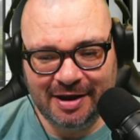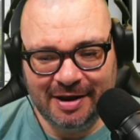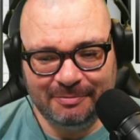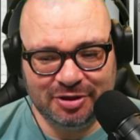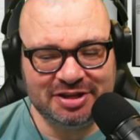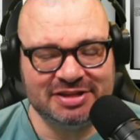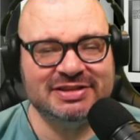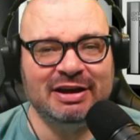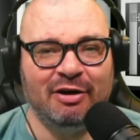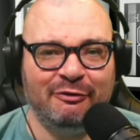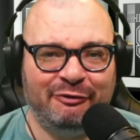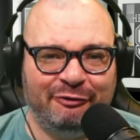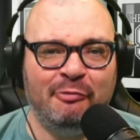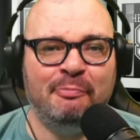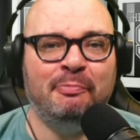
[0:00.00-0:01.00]
But this is our
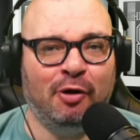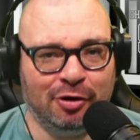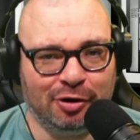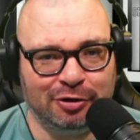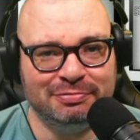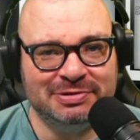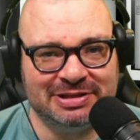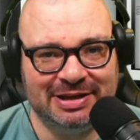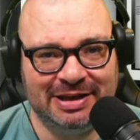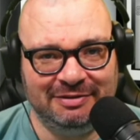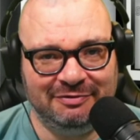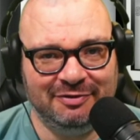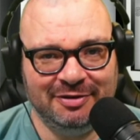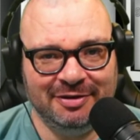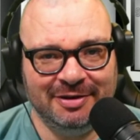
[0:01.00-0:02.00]
football club, Steve.